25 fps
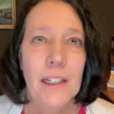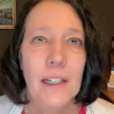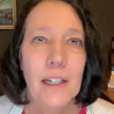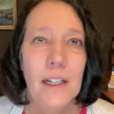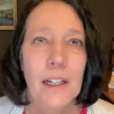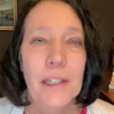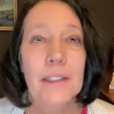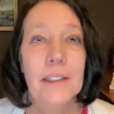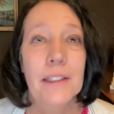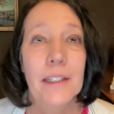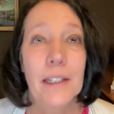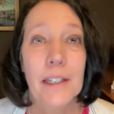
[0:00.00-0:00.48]

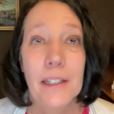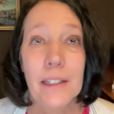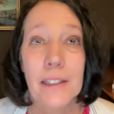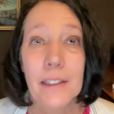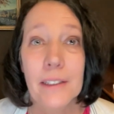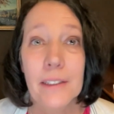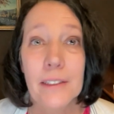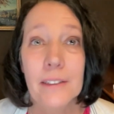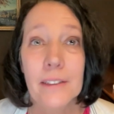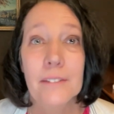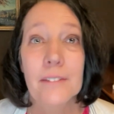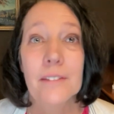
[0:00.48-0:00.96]
and
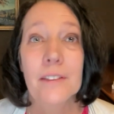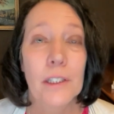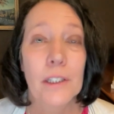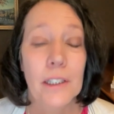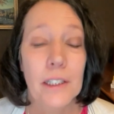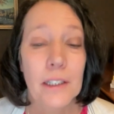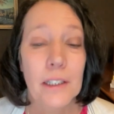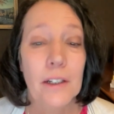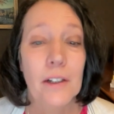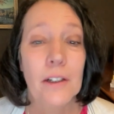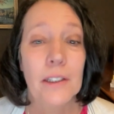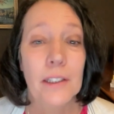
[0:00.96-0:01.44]
then
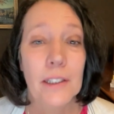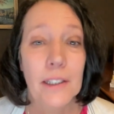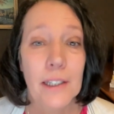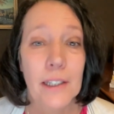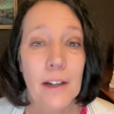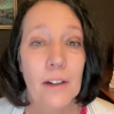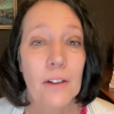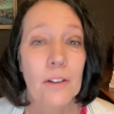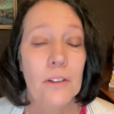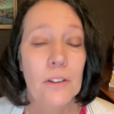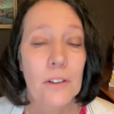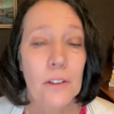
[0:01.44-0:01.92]
leaning on the
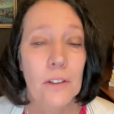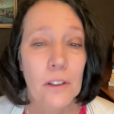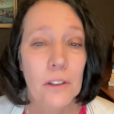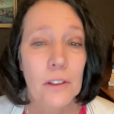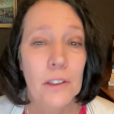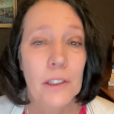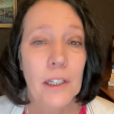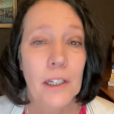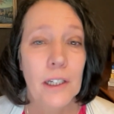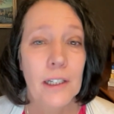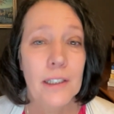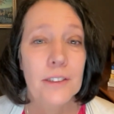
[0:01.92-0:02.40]
alcohol
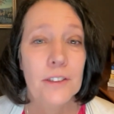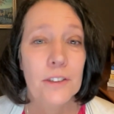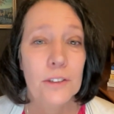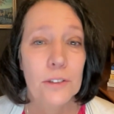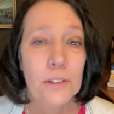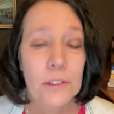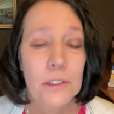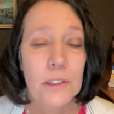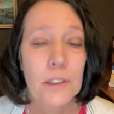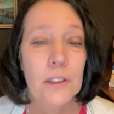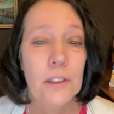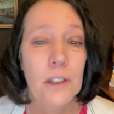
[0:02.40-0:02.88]
in high
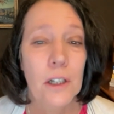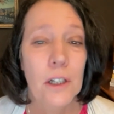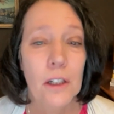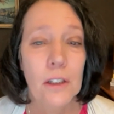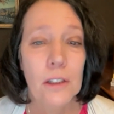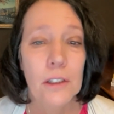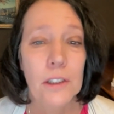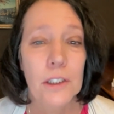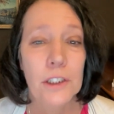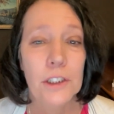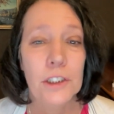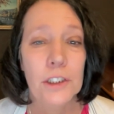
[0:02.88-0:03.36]
school and
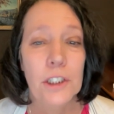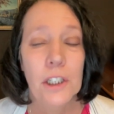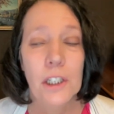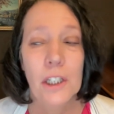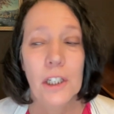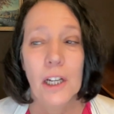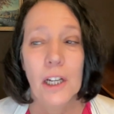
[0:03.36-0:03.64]
college,